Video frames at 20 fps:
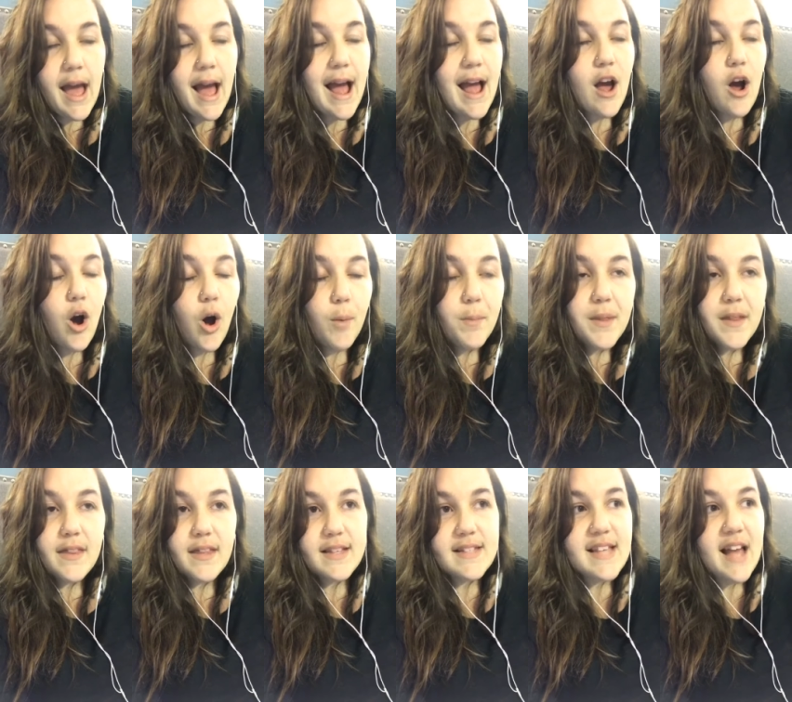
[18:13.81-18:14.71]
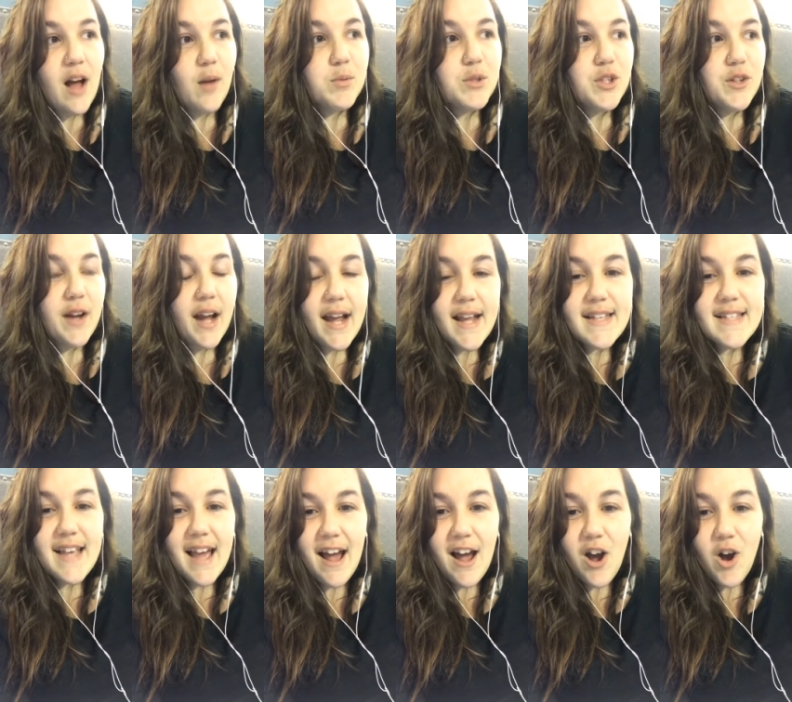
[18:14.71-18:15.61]
I hope that this helped you
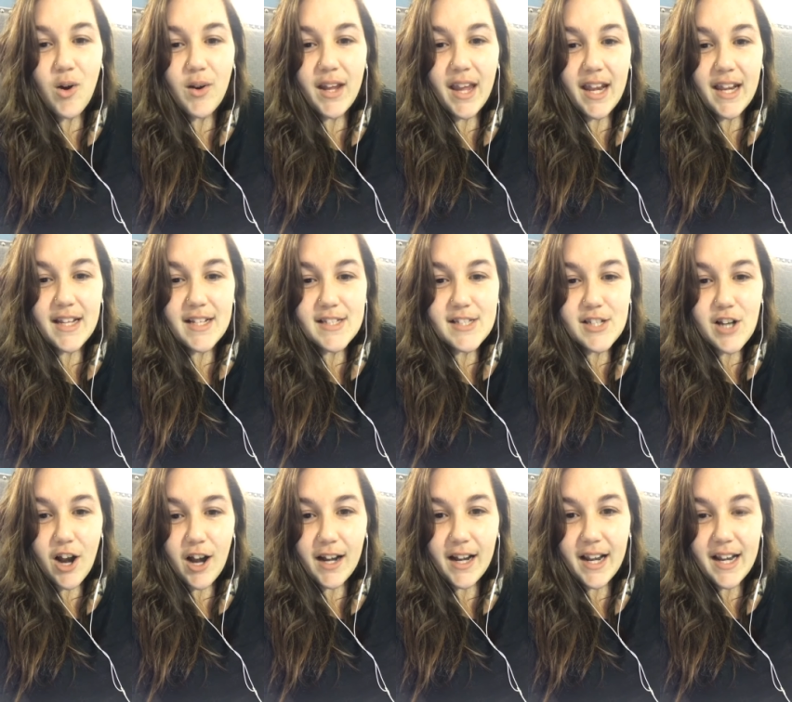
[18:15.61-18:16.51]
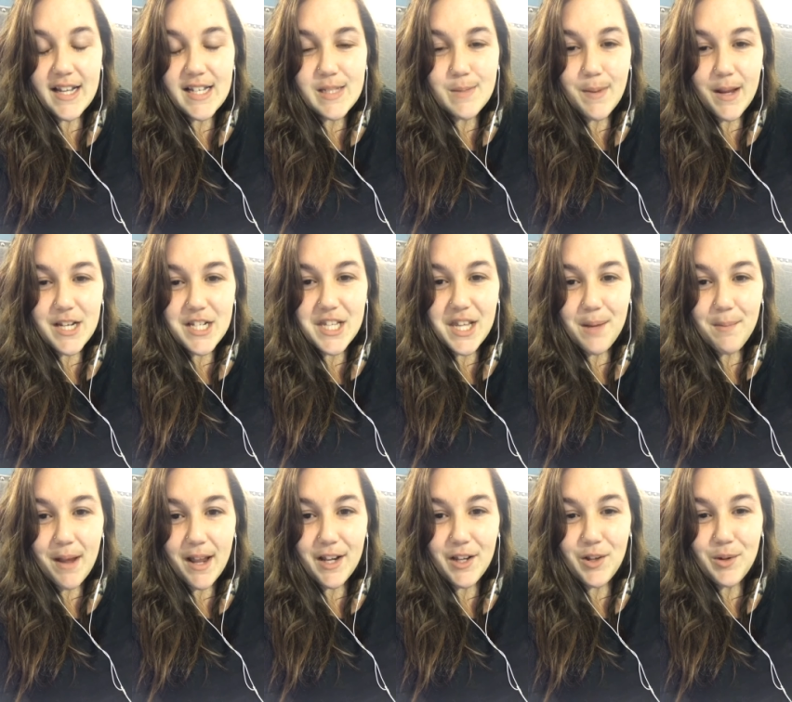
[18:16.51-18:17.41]
guys out getting started, especially
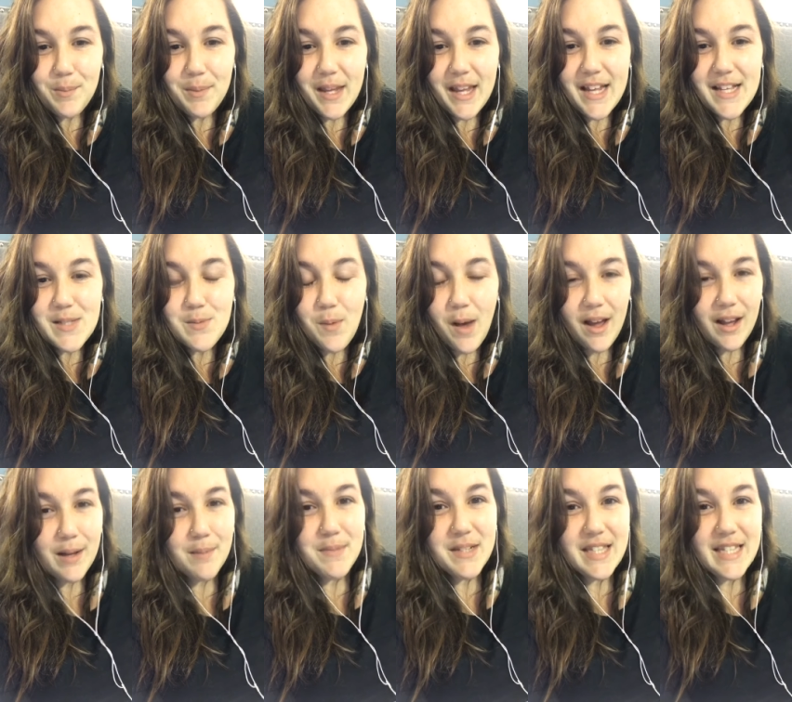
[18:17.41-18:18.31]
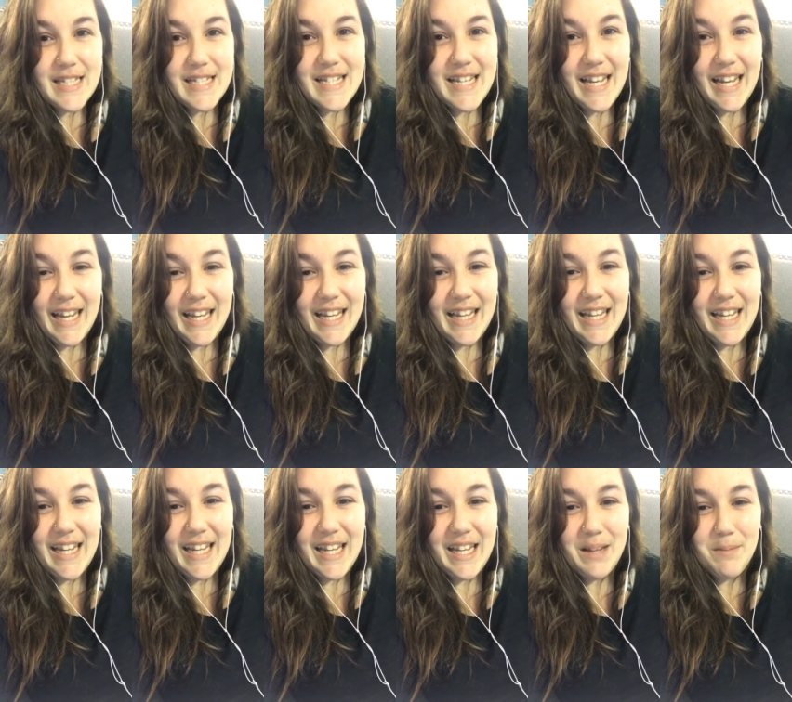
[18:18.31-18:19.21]
my newbies. Welcome to the
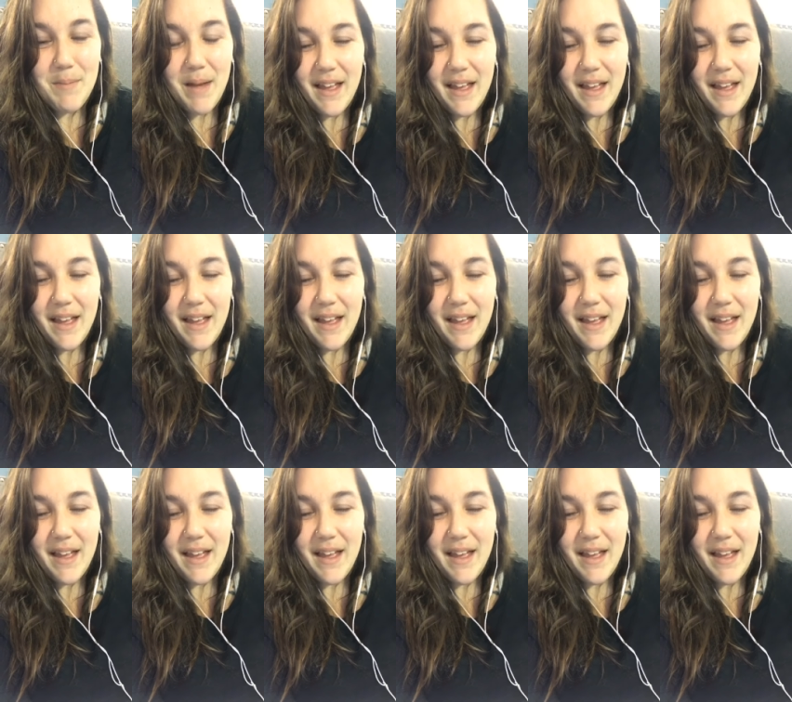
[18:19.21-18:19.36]
team,